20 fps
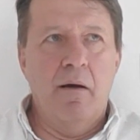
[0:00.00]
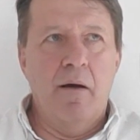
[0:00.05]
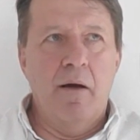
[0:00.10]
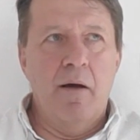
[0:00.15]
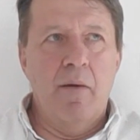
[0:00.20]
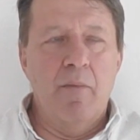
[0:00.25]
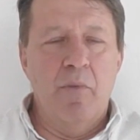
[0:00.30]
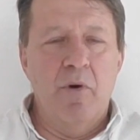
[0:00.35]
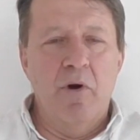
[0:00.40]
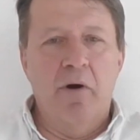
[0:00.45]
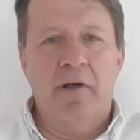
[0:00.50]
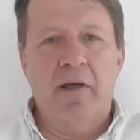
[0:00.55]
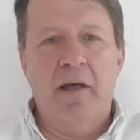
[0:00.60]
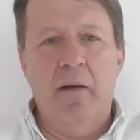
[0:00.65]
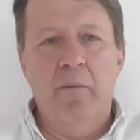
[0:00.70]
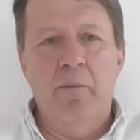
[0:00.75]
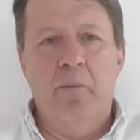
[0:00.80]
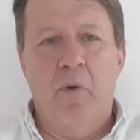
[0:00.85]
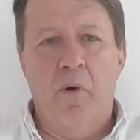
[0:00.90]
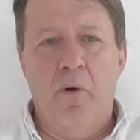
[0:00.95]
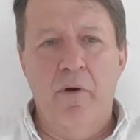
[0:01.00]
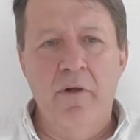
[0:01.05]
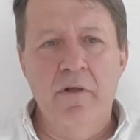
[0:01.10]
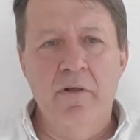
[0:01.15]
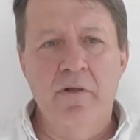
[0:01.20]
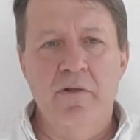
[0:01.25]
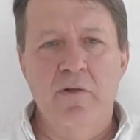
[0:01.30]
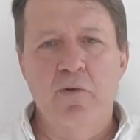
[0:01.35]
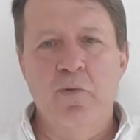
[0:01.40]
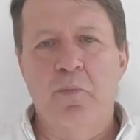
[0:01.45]
blocking
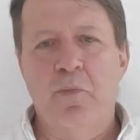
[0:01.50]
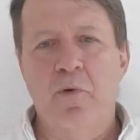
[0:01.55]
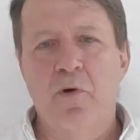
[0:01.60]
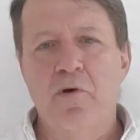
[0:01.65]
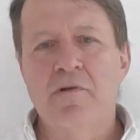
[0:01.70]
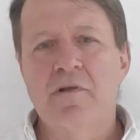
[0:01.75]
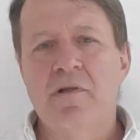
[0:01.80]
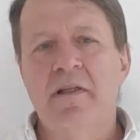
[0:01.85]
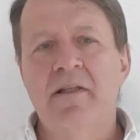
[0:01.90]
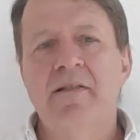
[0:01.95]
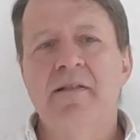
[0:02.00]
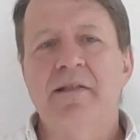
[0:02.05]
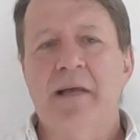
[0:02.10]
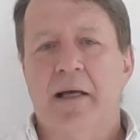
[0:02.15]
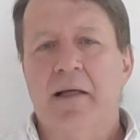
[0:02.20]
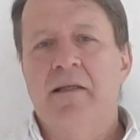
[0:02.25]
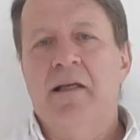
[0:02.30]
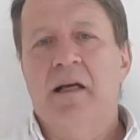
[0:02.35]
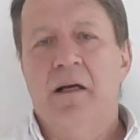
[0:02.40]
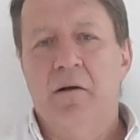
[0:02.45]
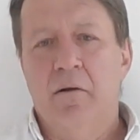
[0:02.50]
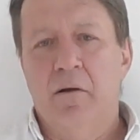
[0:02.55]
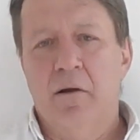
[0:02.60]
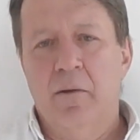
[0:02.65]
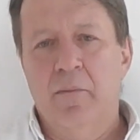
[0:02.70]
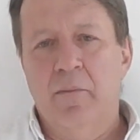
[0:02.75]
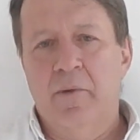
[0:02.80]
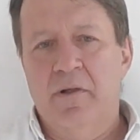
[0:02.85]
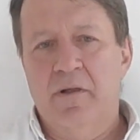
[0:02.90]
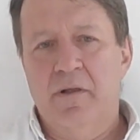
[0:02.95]
points, supposedly
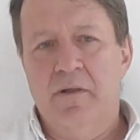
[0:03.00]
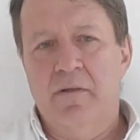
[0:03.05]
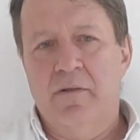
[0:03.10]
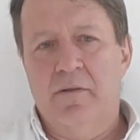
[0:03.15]
technical, but